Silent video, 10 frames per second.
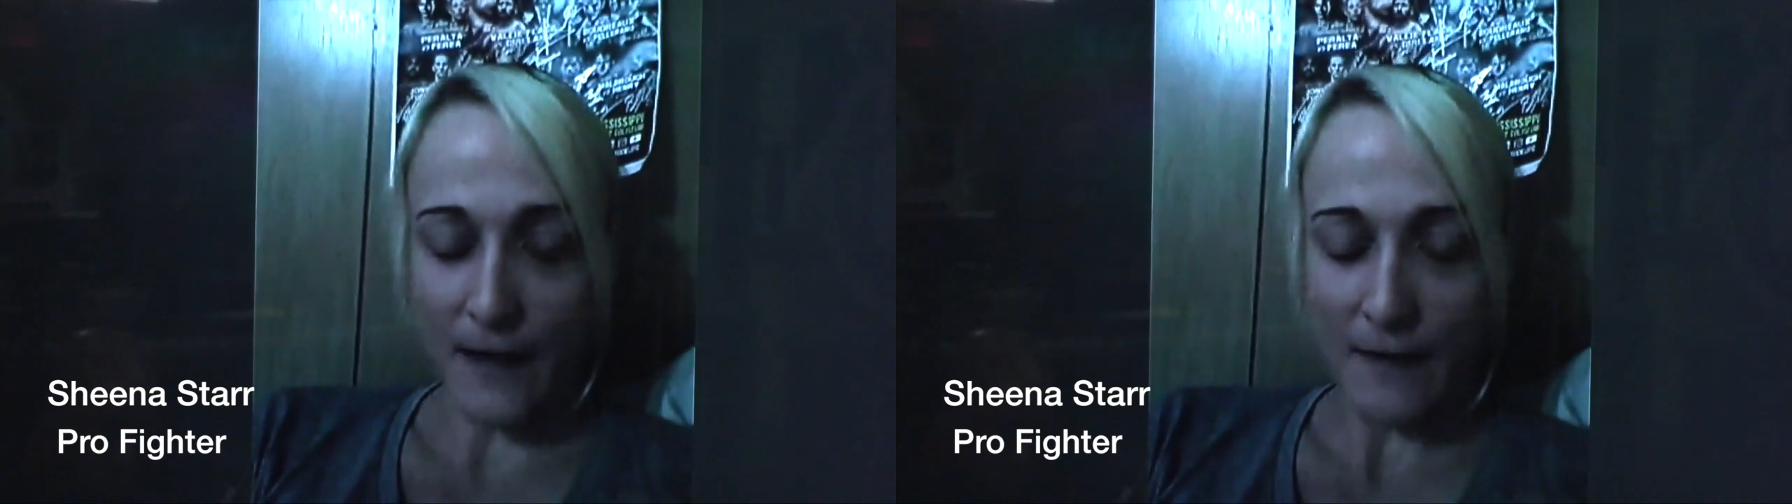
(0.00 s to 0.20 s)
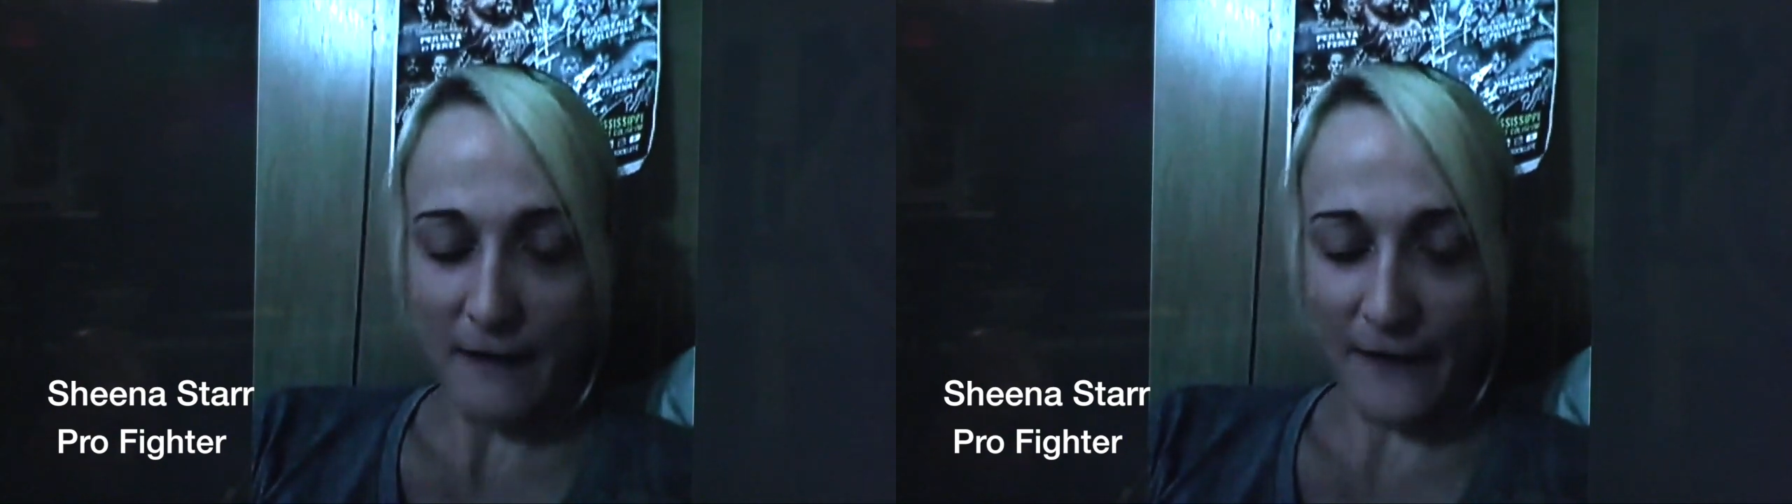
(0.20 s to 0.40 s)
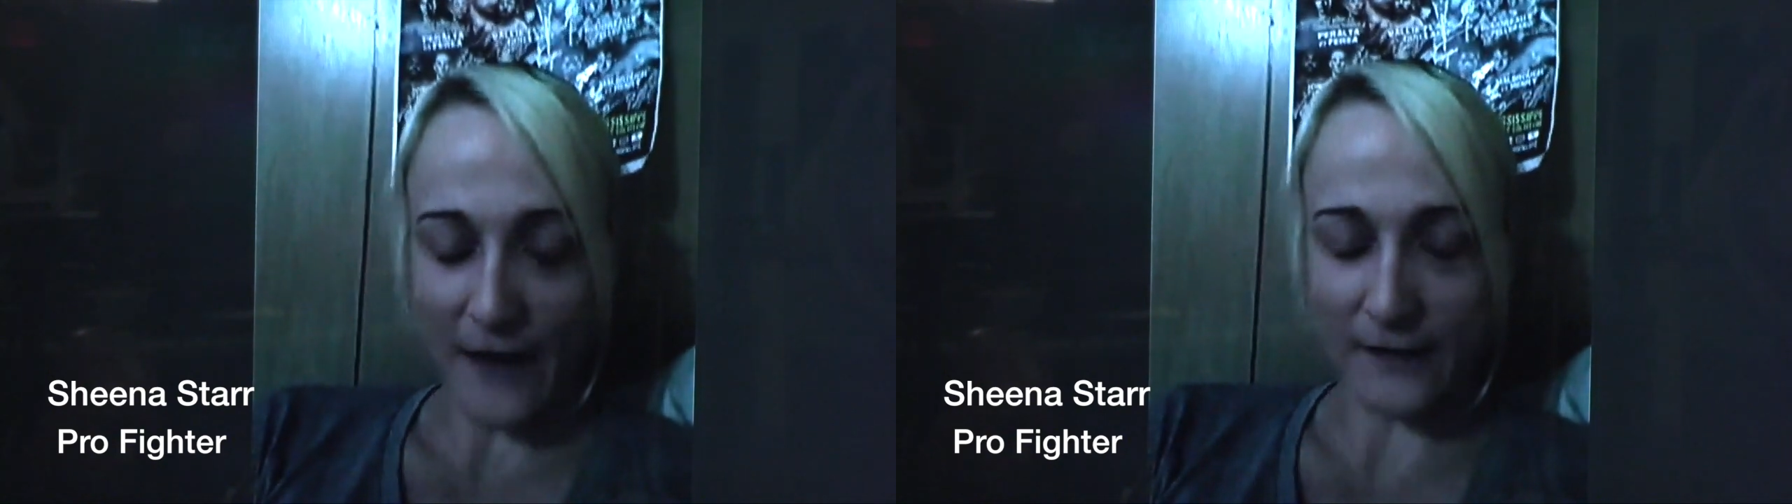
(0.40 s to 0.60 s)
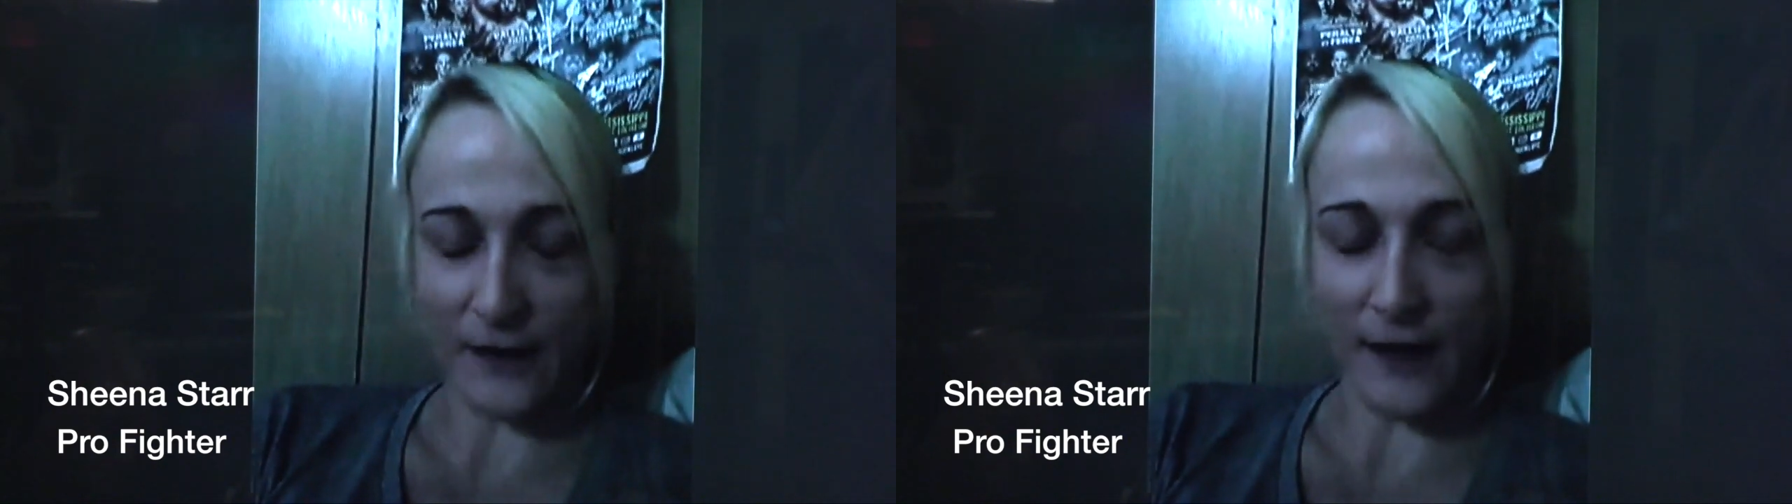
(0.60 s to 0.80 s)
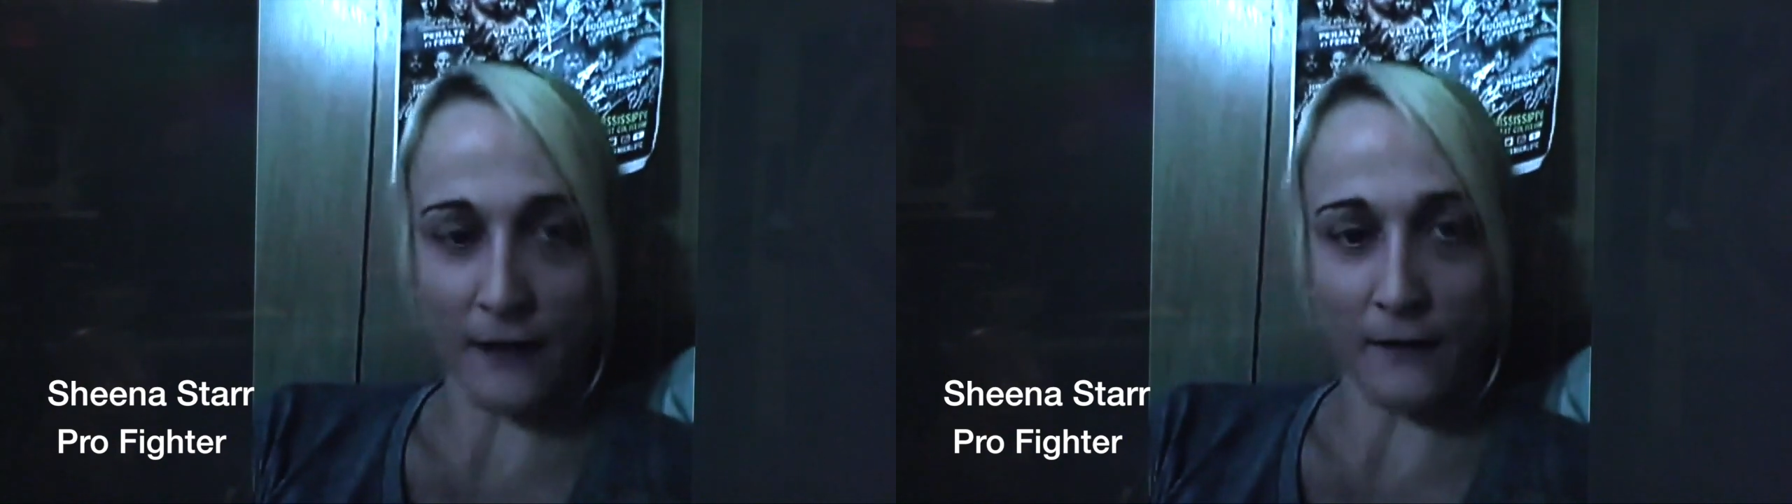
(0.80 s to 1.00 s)
My thoughts
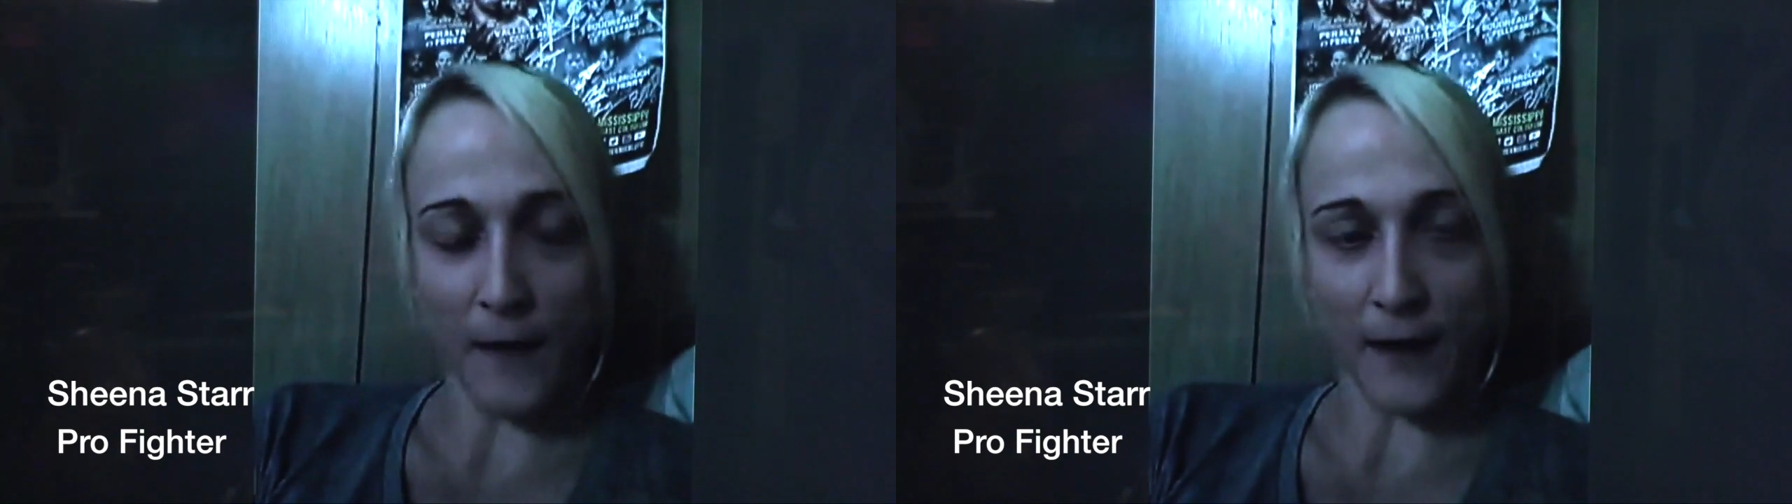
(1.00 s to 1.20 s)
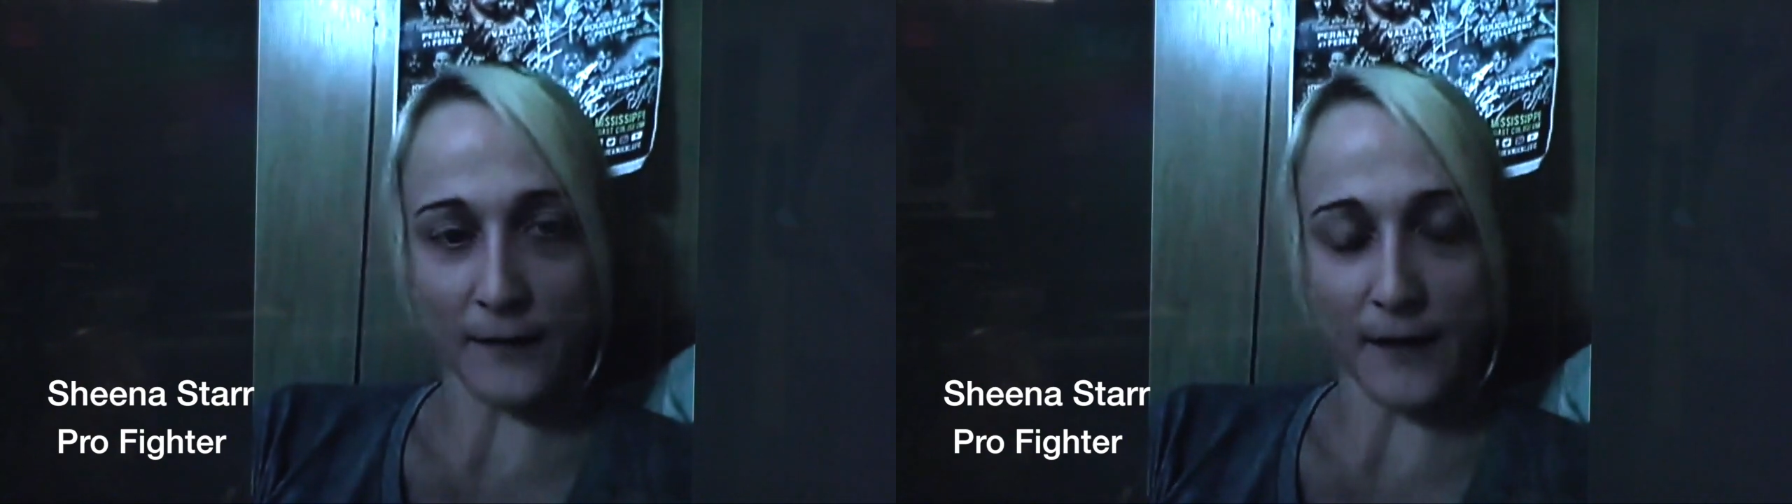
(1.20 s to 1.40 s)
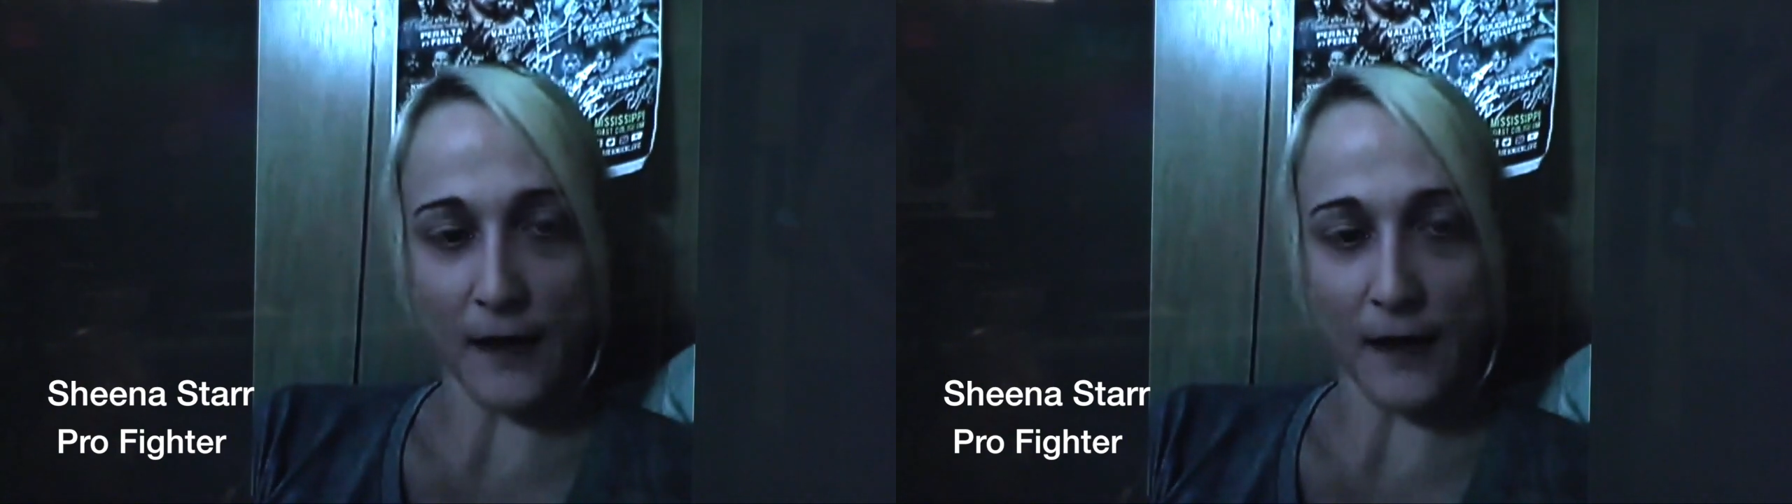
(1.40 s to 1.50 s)
are, it kind of reminds me